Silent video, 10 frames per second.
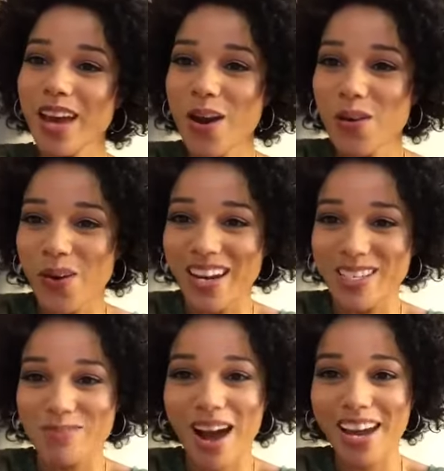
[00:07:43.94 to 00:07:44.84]
When
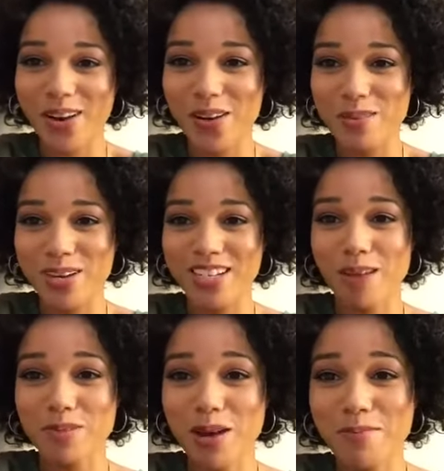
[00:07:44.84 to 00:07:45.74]
is Maya going to be
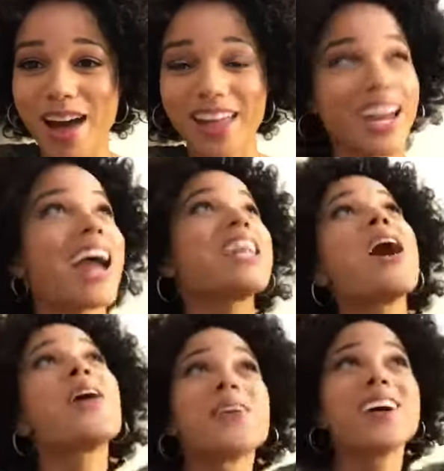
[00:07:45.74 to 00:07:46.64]
adopted by Malik? I
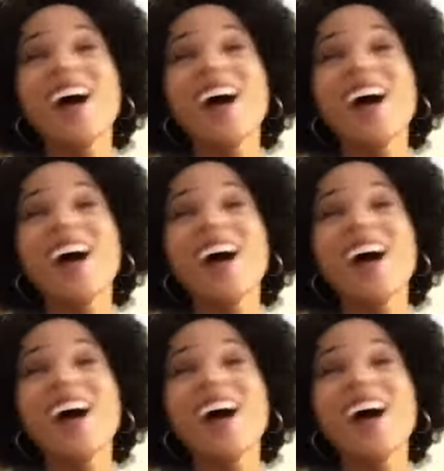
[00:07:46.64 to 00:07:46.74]
know!